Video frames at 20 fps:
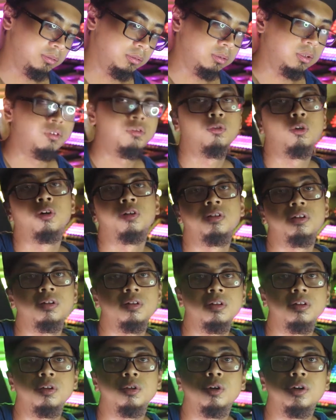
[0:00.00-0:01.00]
Of course,
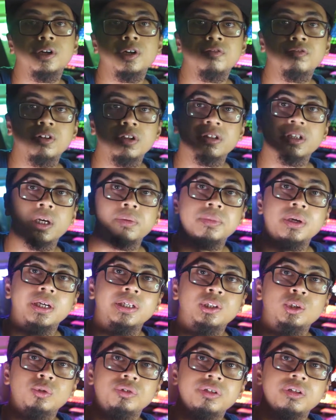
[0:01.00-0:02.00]
this is not the first time that I
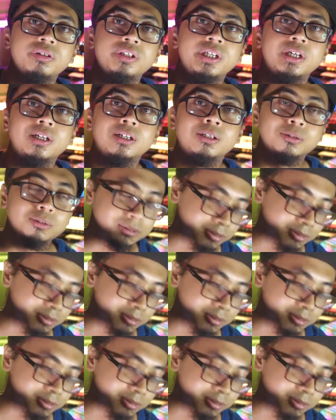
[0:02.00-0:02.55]
took this thing out,